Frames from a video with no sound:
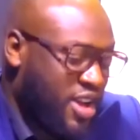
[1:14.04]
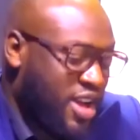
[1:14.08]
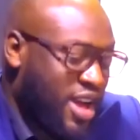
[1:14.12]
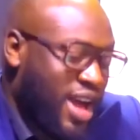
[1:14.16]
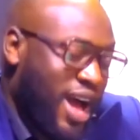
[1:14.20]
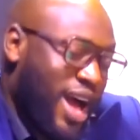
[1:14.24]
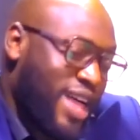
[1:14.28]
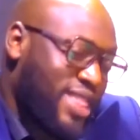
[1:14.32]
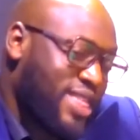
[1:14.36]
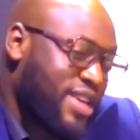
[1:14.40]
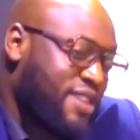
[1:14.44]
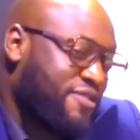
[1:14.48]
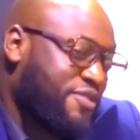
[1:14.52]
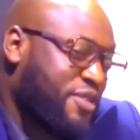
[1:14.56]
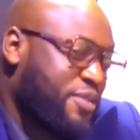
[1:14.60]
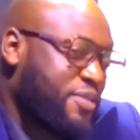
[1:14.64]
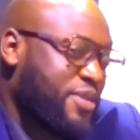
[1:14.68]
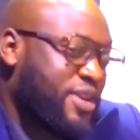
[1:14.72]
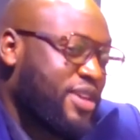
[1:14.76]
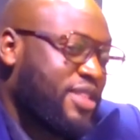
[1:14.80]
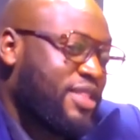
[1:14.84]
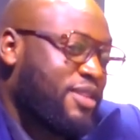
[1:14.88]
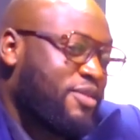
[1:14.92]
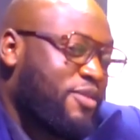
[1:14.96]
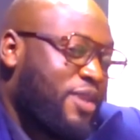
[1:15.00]
I think for
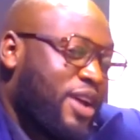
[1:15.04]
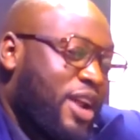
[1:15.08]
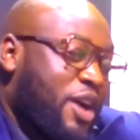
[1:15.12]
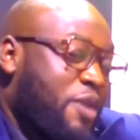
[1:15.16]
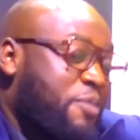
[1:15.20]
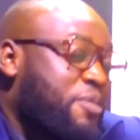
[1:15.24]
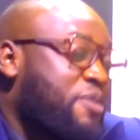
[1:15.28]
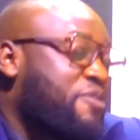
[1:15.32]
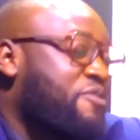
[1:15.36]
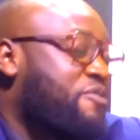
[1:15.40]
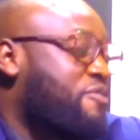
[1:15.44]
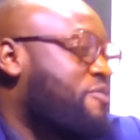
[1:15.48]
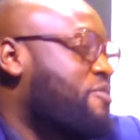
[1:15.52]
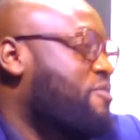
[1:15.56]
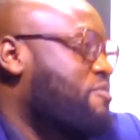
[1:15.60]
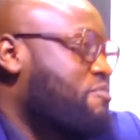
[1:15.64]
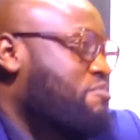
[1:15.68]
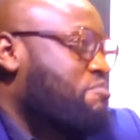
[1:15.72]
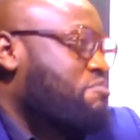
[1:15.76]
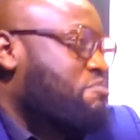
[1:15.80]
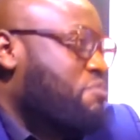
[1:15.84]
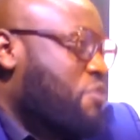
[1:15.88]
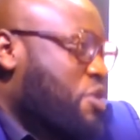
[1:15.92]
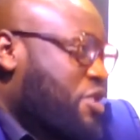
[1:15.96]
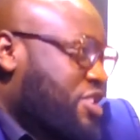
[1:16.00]
me, what I'll be
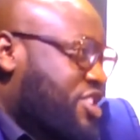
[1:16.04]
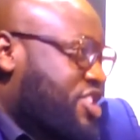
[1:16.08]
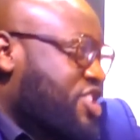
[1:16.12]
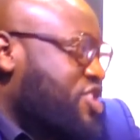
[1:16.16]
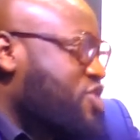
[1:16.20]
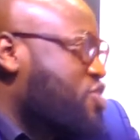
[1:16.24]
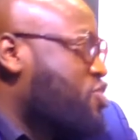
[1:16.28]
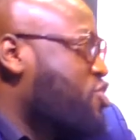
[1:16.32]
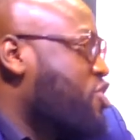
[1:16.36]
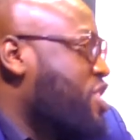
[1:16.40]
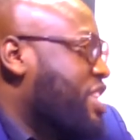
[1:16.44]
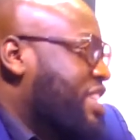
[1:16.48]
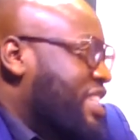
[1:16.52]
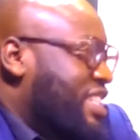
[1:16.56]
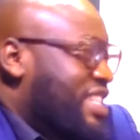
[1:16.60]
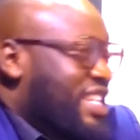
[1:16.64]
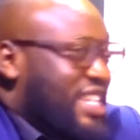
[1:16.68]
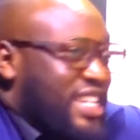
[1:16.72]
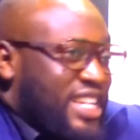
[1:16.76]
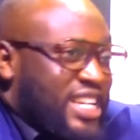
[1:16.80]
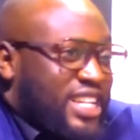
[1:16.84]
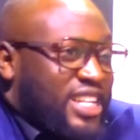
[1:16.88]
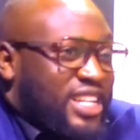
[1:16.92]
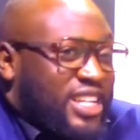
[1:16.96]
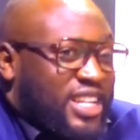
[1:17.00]
most interested
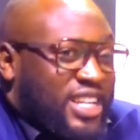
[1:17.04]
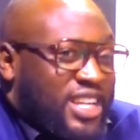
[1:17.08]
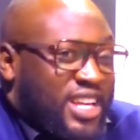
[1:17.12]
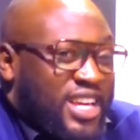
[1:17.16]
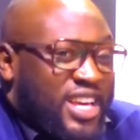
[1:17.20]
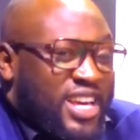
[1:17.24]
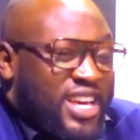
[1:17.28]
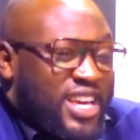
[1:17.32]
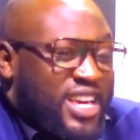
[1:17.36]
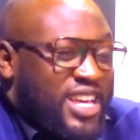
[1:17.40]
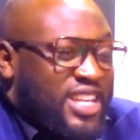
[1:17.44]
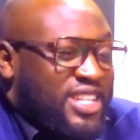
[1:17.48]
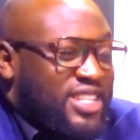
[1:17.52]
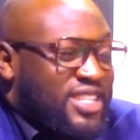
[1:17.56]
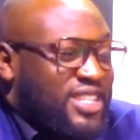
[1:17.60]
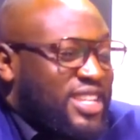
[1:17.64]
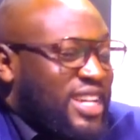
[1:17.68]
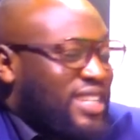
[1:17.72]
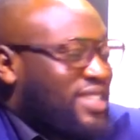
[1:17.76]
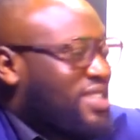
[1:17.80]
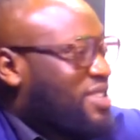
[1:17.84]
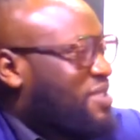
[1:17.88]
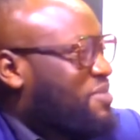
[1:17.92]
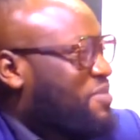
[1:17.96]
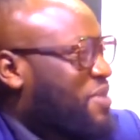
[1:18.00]
in is,
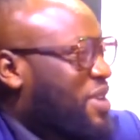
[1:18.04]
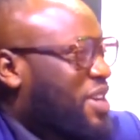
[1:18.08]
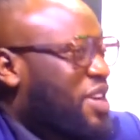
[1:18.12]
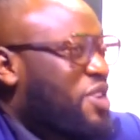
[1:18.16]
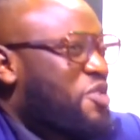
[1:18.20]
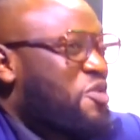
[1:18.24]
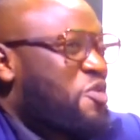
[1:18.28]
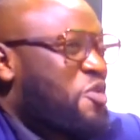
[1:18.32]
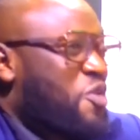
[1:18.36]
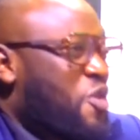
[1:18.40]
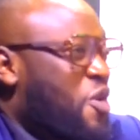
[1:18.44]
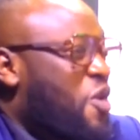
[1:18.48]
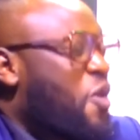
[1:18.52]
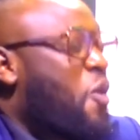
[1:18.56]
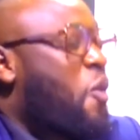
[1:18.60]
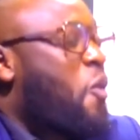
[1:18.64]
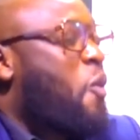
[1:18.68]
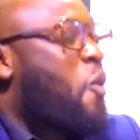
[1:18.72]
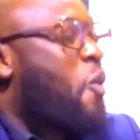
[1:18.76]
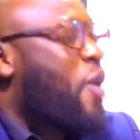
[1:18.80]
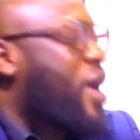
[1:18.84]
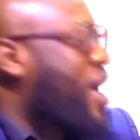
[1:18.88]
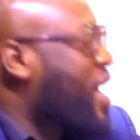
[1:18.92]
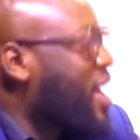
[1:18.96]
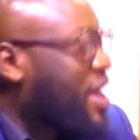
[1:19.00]
does it make it wrong
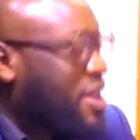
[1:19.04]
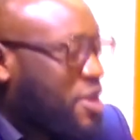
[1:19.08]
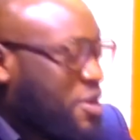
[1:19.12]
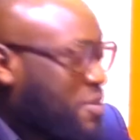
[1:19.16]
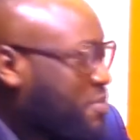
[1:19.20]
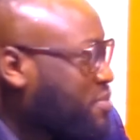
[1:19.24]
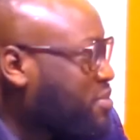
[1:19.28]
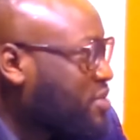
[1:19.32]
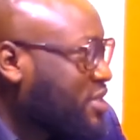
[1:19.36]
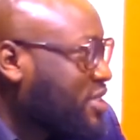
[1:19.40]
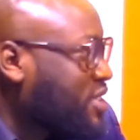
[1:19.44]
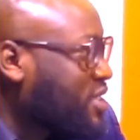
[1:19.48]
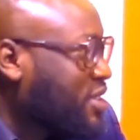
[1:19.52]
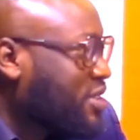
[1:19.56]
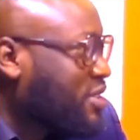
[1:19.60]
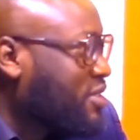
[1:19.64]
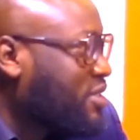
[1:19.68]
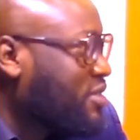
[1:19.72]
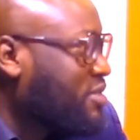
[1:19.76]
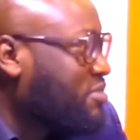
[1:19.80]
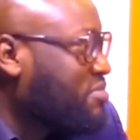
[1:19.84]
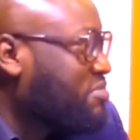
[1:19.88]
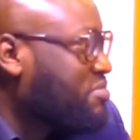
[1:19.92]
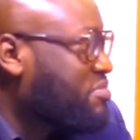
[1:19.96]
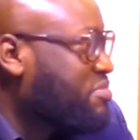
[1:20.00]
where you put
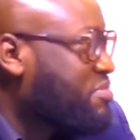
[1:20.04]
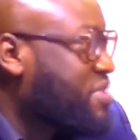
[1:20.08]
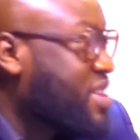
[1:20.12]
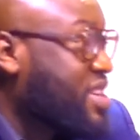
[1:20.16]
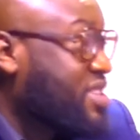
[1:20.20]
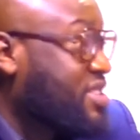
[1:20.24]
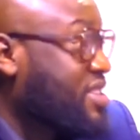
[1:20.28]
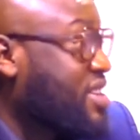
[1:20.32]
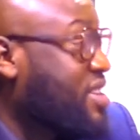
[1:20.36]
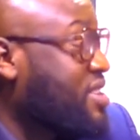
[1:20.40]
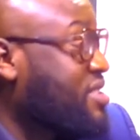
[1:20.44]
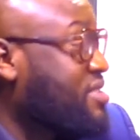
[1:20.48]
your piercing?